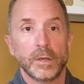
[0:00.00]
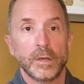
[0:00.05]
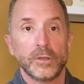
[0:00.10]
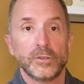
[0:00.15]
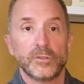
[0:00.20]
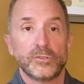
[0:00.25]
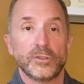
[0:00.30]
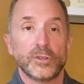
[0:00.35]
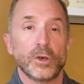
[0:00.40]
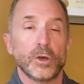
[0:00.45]

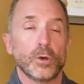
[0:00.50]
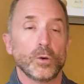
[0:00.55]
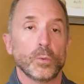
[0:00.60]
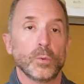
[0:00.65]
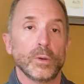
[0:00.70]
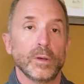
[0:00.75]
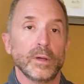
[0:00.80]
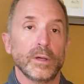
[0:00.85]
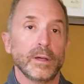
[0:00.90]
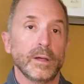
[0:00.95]
So
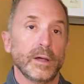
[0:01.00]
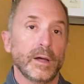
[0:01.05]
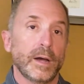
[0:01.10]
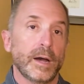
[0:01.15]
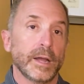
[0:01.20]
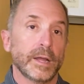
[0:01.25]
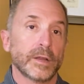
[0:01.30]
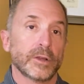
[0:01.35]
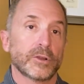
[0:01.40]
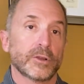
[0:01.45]

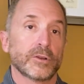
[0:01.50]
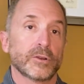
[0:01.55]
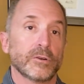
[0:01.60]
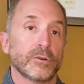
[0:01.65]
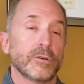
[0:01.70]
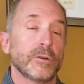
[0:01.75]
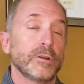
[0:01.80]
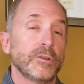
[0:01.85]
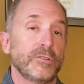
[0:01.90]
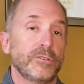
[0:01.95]
I
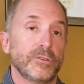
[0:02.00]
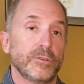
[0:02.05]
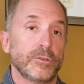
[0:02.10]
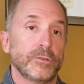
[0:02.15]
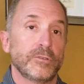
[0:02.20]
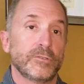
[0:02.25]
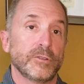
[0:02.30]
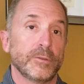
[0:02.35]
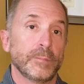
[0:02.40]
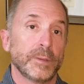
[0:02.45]
encourage
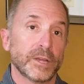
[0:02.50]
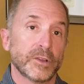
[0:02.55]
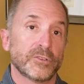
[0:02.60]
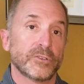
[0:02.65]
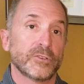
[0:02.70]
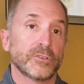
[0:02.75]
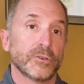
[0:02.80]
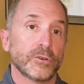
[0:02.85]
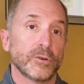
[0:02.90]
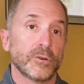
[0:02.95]
you to make
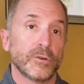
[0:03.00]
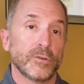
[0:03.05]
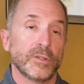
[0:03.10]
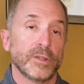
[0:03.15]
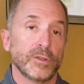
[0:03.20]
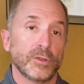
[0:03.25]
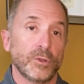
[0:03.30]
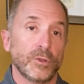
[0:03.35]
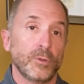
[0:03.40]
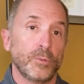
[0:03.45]
sure
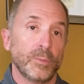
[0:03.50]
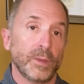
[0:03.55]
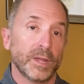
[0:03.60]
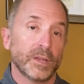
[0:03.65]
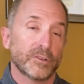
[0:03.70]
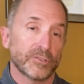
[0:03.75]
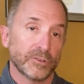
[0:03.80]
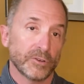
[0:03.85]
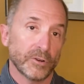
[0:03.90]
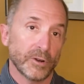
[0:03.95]
that you
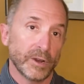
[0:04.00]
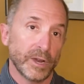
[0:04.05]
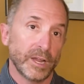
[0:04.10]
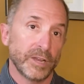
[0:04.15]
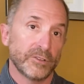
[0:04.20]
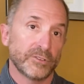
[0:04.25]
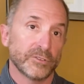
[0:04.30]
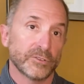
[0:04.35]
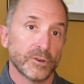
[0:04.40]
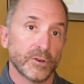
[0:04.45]
make sure a
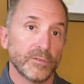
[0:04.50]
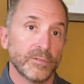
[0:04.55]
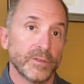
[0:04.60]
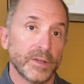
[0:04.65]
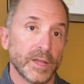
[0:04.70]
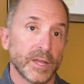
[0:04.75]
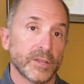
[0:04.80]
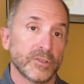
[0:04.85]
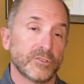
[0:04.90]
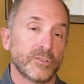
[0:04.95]

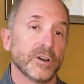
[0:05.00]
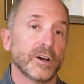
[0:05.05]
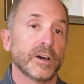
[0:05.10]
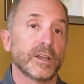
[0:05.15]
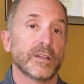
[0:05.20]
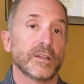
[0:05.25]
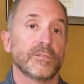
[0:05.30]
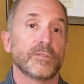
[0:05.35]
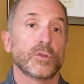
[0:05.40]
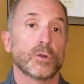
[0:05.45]
survey is
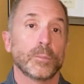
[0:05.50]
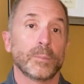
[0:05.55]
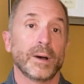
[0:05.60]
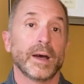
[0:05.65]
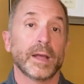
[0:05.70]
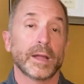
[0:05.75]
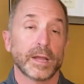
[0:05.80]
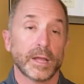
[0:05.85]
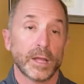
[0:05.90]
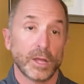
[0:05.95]
done. If you're
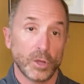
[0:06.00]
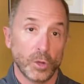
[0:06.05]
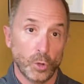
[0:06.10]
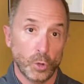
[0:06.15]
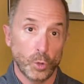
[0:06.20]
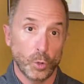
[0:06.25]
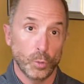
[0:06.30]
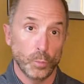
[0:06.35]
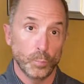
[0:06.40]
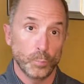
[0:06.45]
buying a
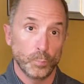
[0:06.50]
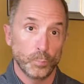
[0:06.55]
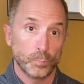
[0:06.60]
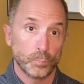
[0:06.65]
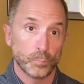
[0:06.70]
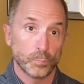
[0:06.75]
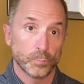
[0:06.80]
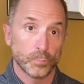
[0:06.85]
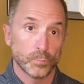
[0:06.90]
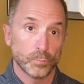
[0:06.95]
home,
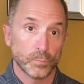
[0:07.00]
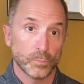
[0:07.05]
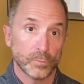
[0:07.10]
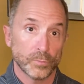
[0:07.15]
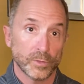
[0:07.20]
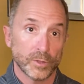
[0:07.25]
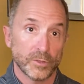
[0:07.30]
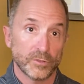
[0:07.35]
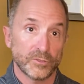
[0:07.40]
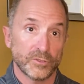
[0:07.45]

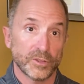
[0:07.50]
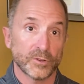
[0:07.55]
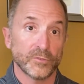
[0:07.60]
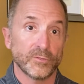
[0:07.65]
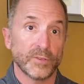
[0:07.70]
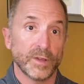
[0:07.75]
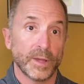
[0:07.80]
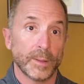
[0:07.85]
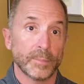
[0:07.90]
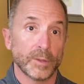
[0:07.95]
single
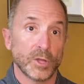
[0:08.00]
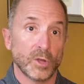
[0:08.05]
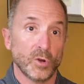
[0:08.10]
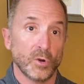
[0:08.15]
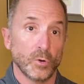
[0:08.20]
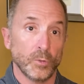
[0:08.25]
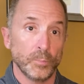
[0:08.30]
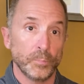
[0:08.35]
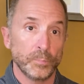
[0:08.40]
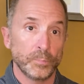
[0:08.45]
family
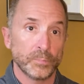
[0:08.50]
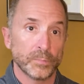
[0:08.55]
home,